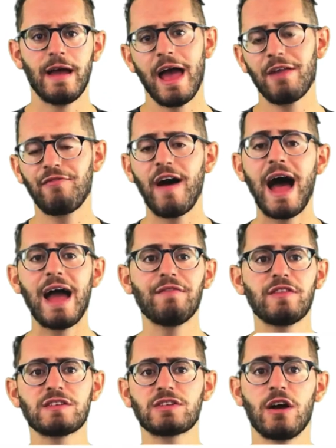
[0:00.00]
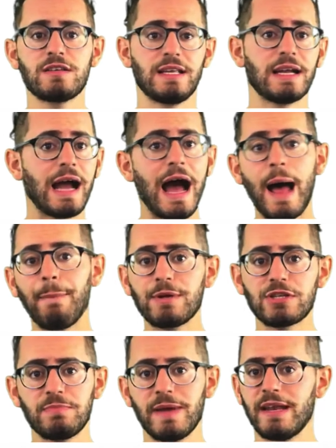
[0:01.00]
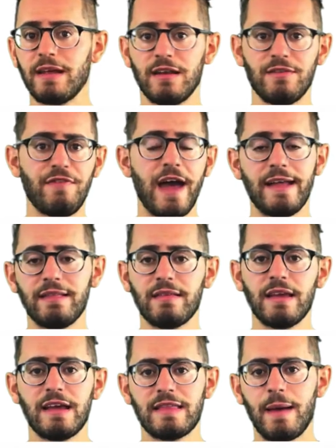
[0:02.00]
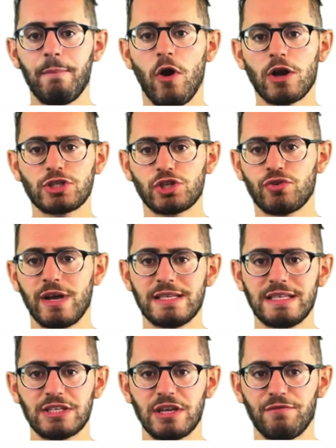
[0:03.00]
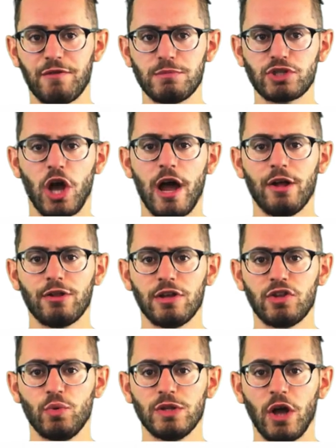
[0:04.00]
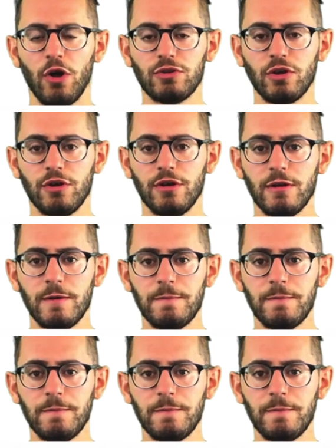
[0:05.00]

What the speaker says: And 5, discuss an accomplishment, an event that marked your transition from childhood to adulthood.